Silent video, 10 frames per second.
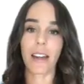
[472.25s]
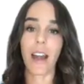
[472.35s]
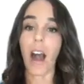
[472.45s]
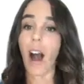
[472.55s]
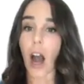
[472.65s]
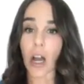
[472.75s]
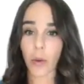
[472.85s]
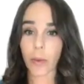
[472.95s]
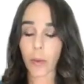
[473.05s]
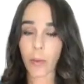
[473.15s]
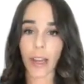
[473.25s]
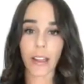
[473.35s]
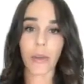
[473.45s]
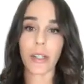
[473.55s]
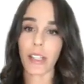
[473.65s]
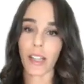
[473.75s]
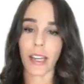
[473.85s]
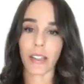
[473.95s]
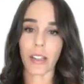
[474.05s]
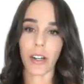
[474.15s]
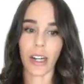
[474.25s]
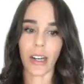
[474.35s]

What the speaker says: and autoimmune paleo isn't the answer.